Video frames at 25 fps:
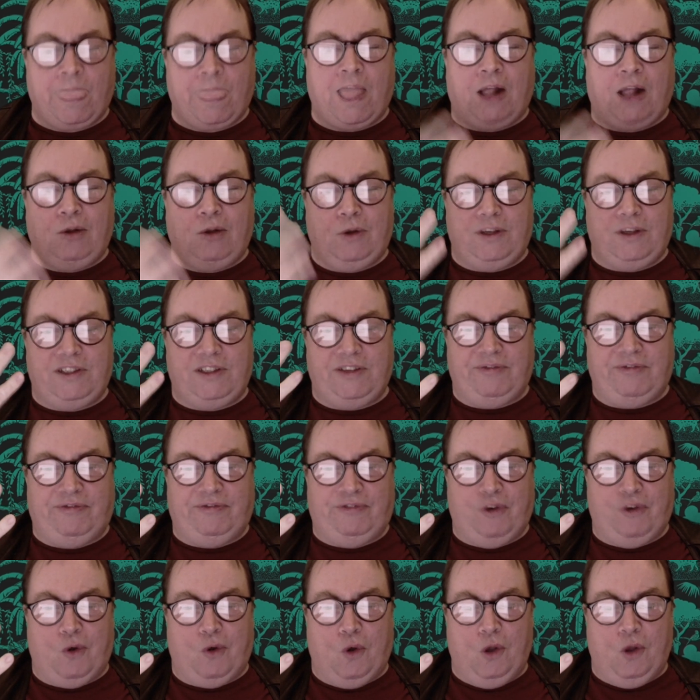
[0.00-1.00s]
Question
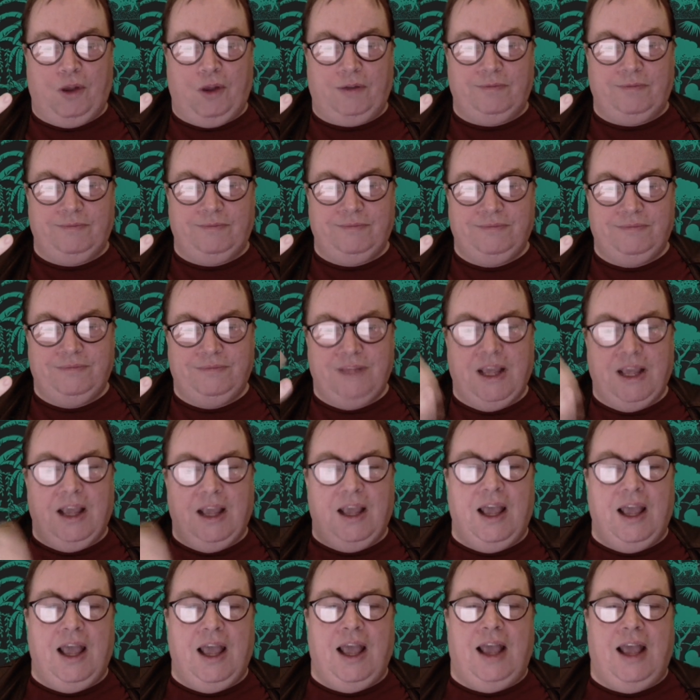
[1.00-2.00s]
4.
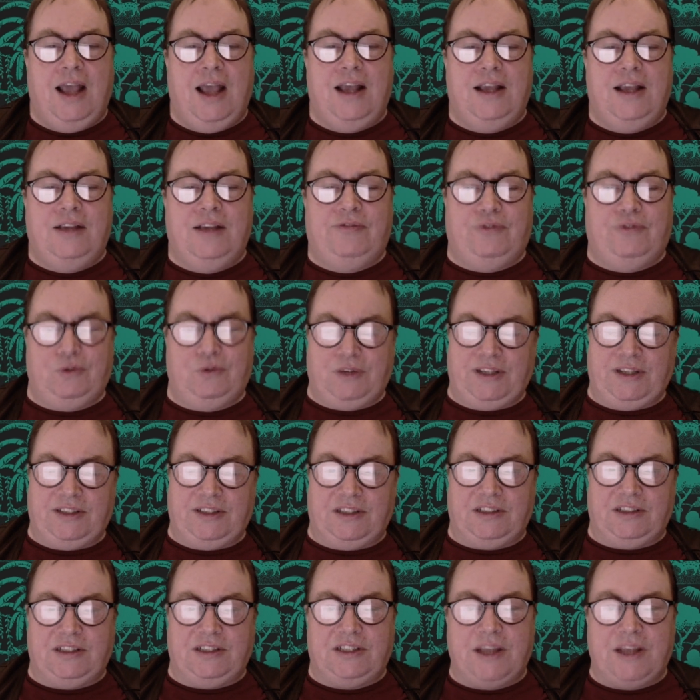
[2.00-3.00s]
14th
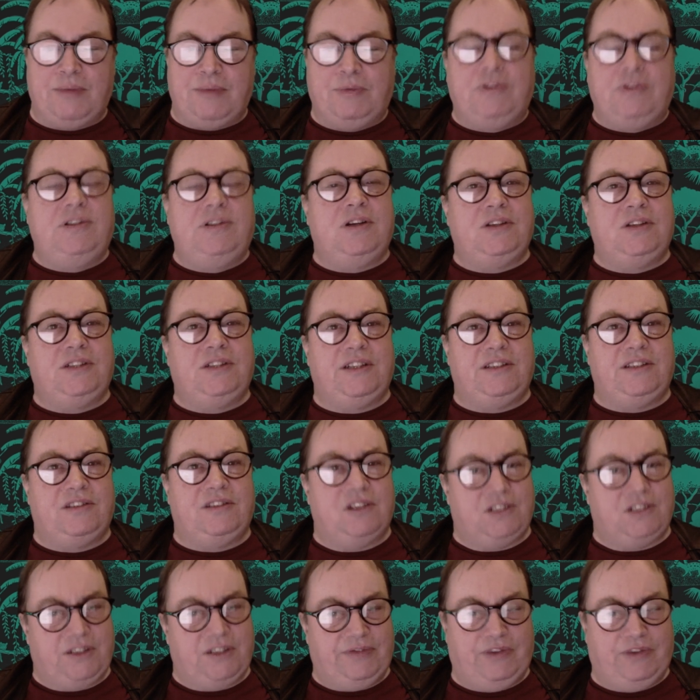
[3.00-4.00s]
of December
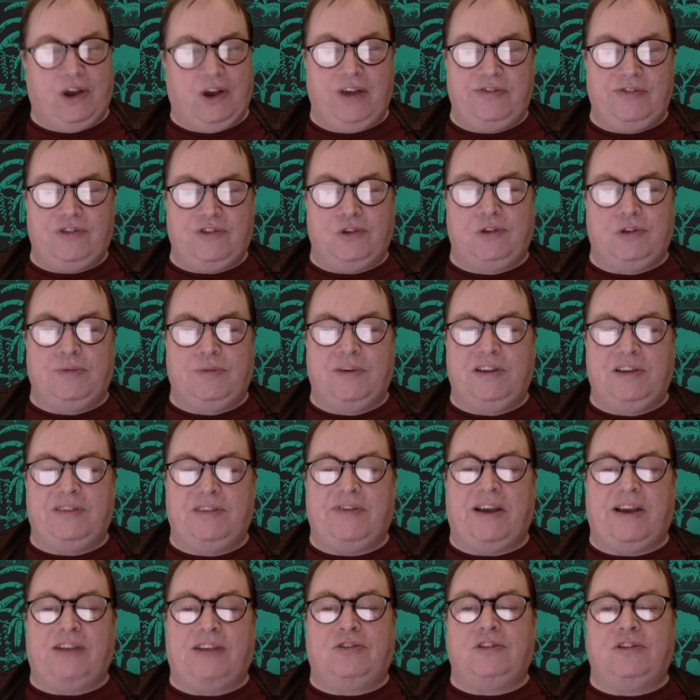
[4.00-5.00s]
1935 saw the birth
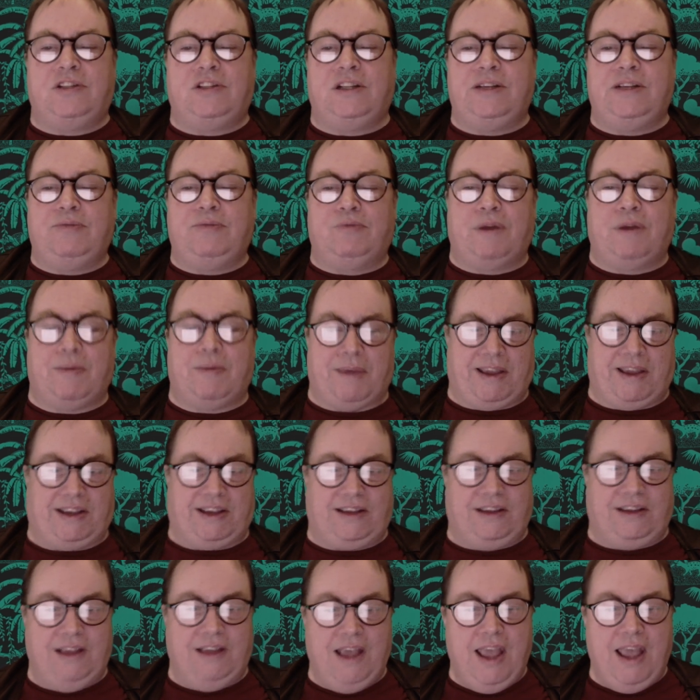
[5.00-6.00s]
of actress Lee
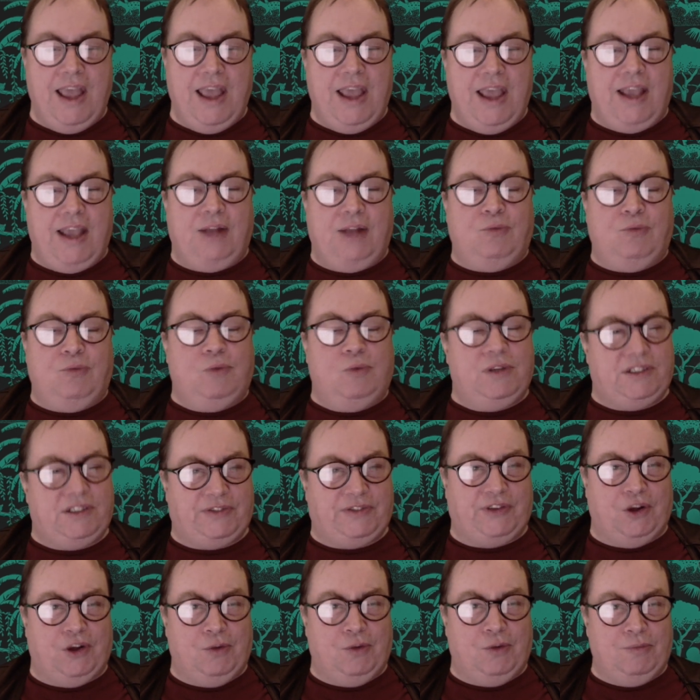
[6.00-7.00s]
Remick. In which
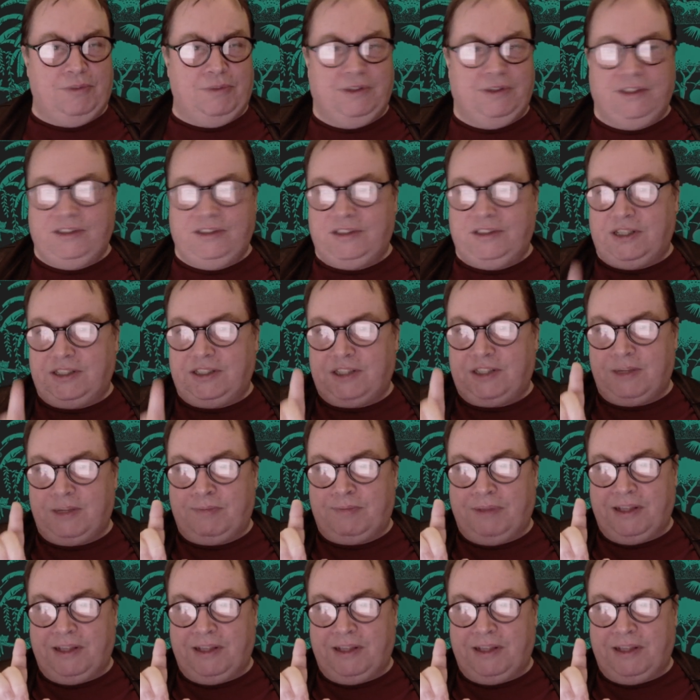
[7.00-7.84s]
film did she play